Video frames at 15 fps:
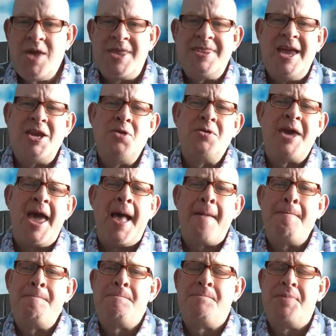Then you
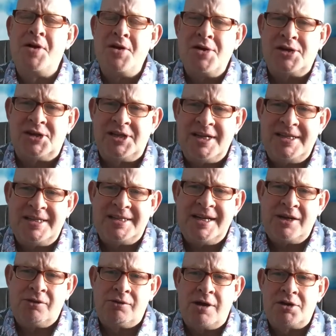get burst in
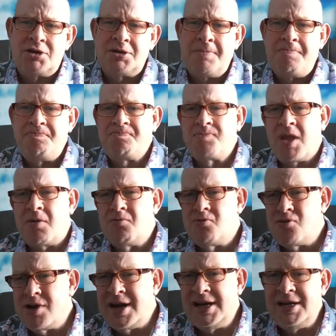citrus.
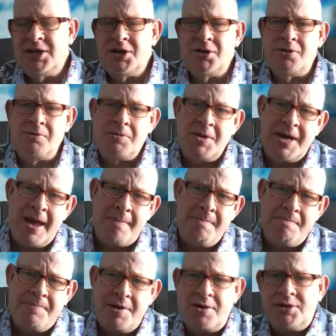Really do. You
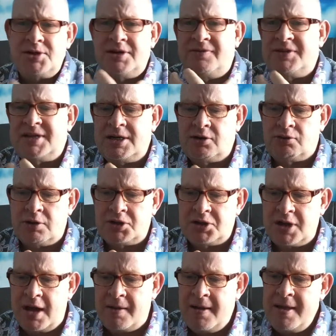get burst of citrus
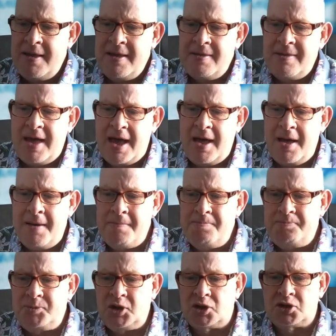that
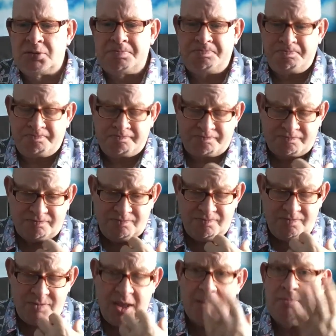just
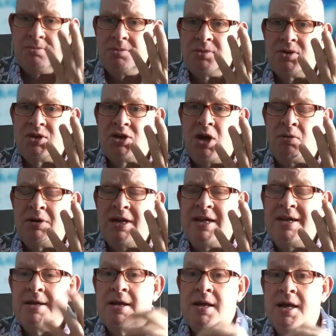
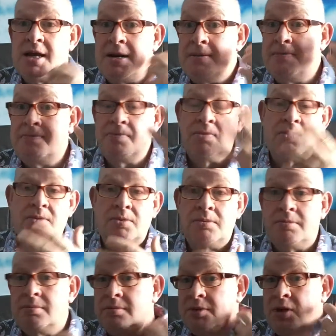totally
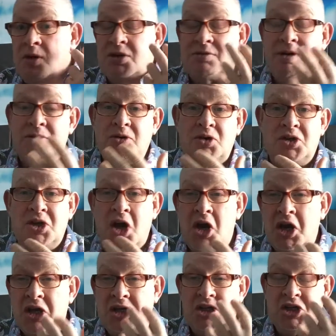goes around your
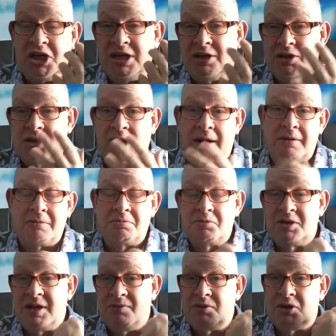tongue and cheeks and
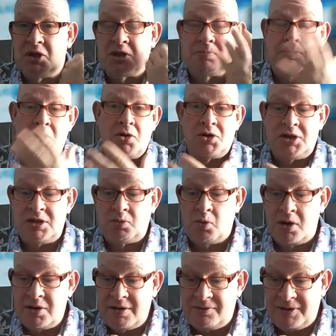disperses
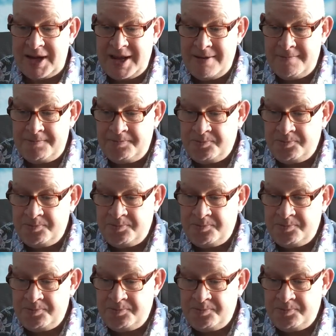wonderfully.